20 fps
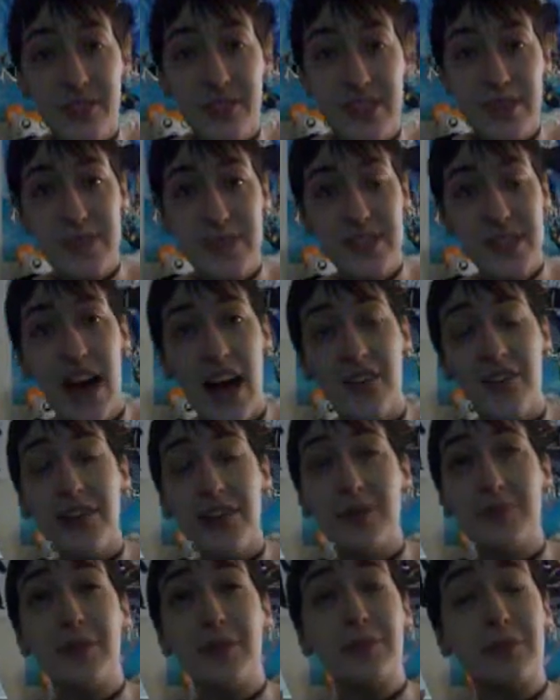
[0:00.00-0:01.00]
for it to be
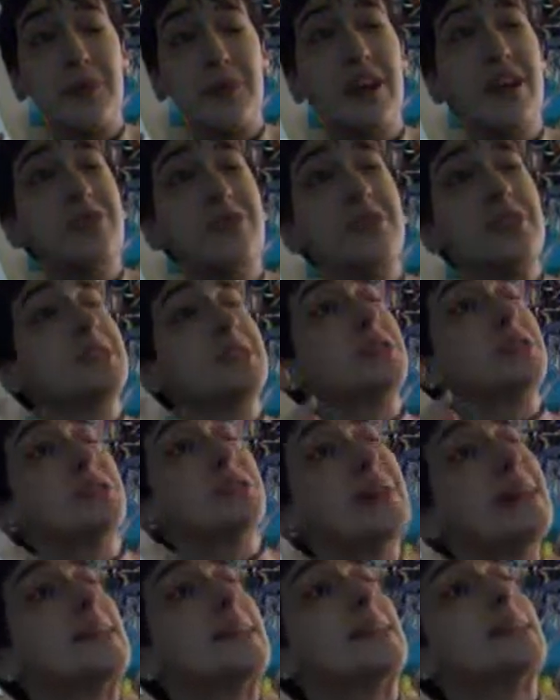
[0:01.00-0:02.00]
taffy and be prepared for it to
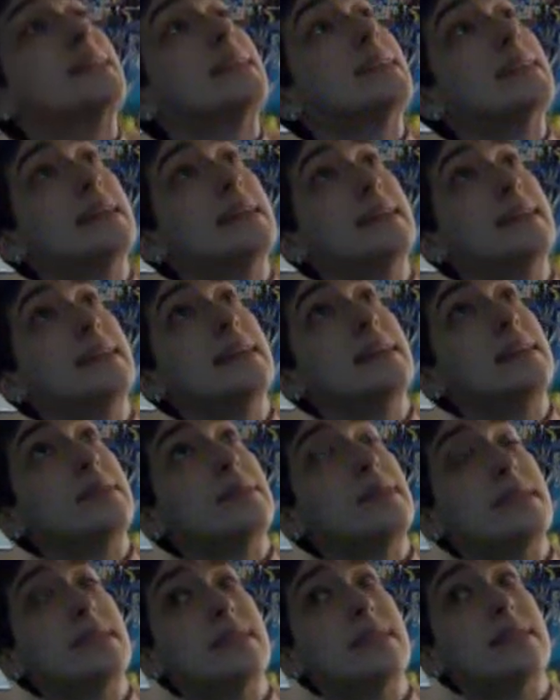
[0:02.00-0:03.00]
shrink,
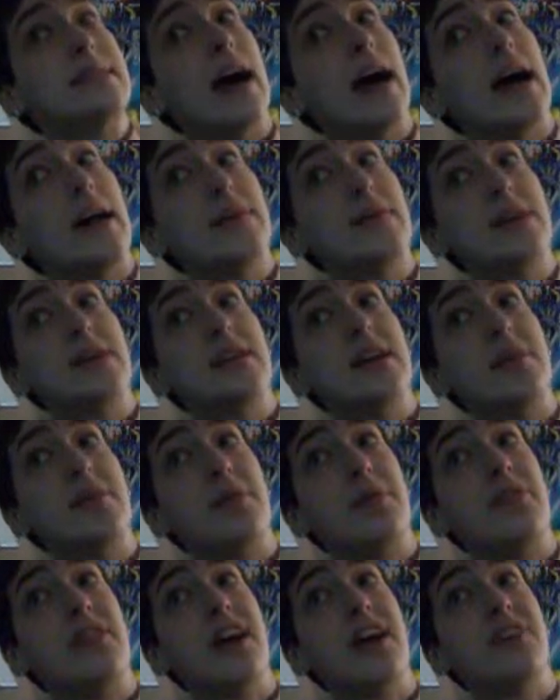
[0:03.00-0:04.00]
which I was not
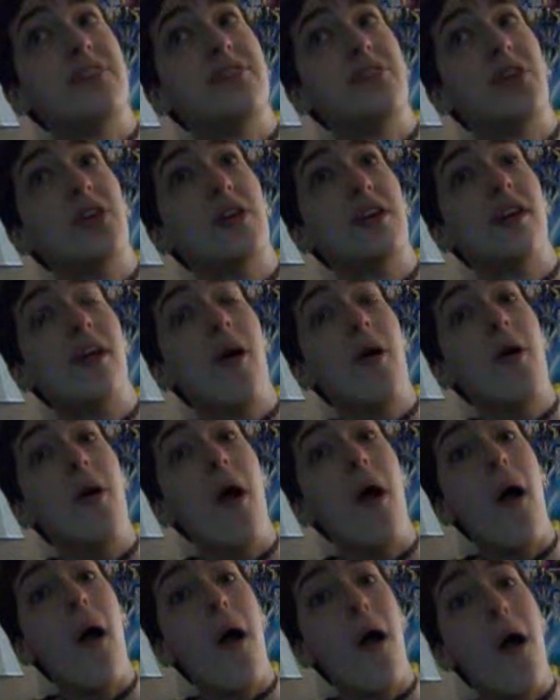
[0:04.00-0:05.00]
prepared for.
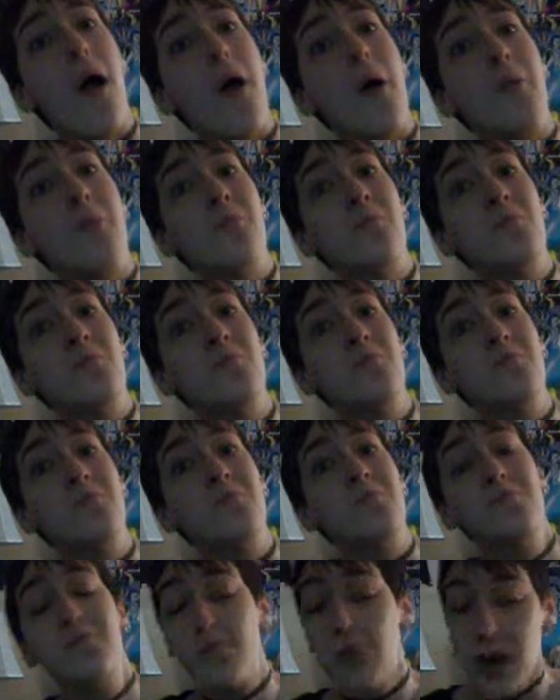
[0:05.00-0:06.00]
Um,
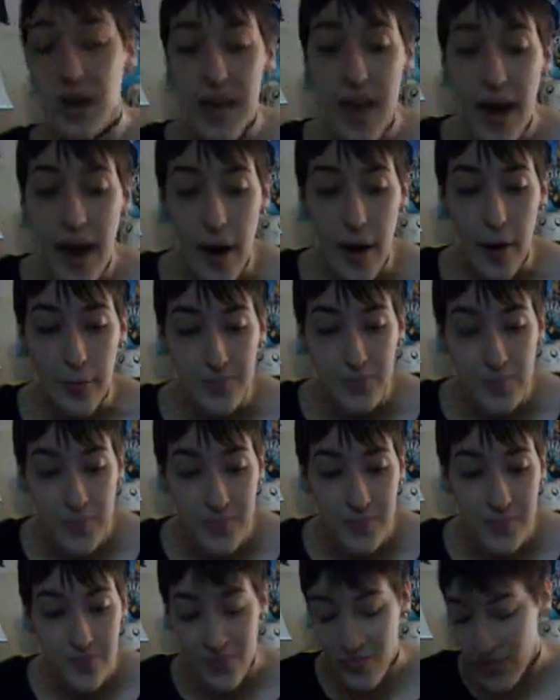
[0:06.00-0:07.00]
but yeah.
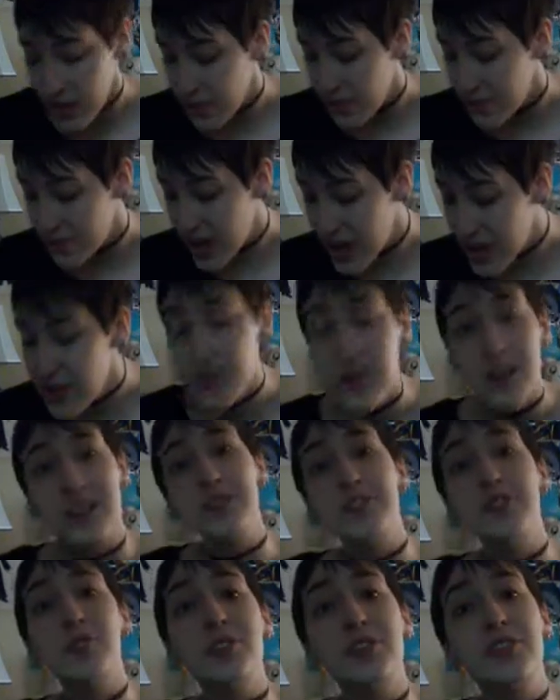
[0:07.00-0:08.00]
Thank you
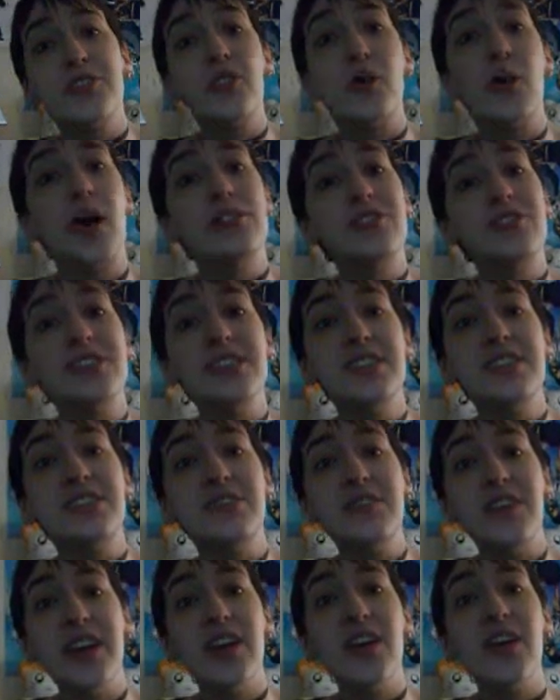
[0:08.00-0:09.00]
guys so much for watching
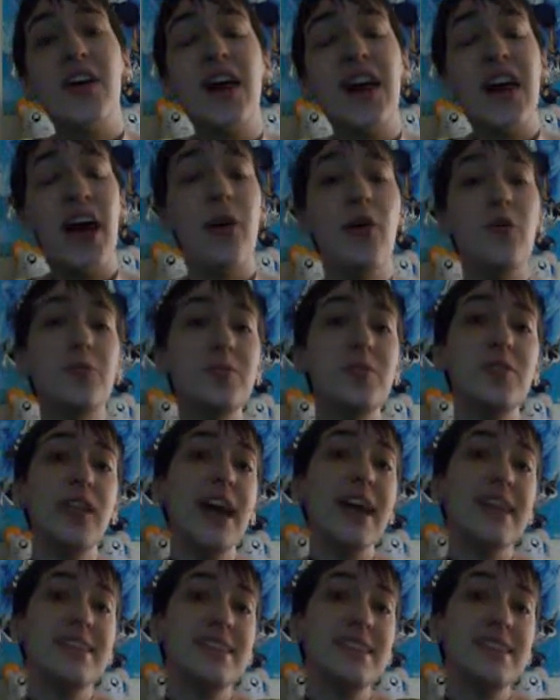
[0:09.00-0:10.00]
this video, and I hope you
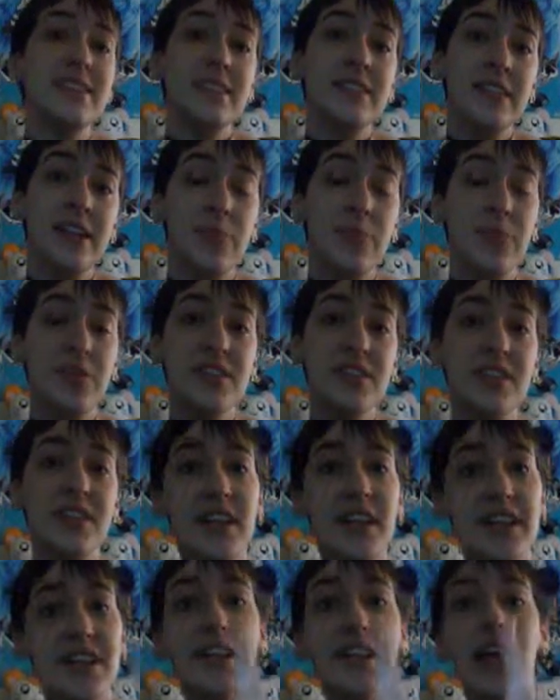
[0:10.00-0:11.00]
liked it please
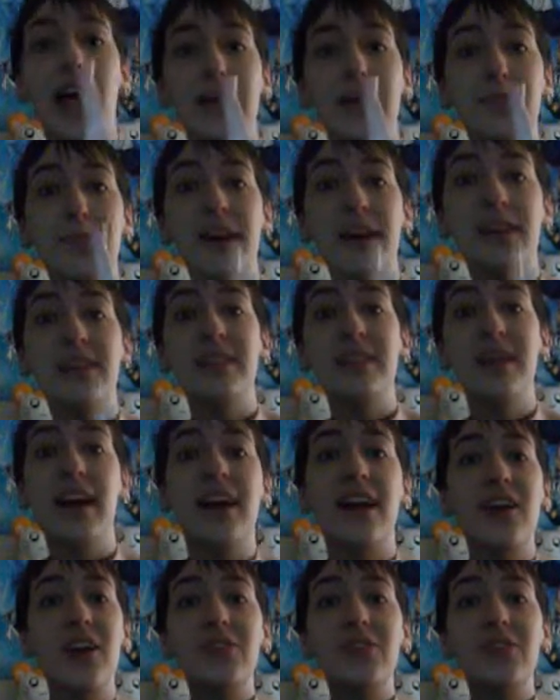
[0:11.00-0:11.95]
click the like button and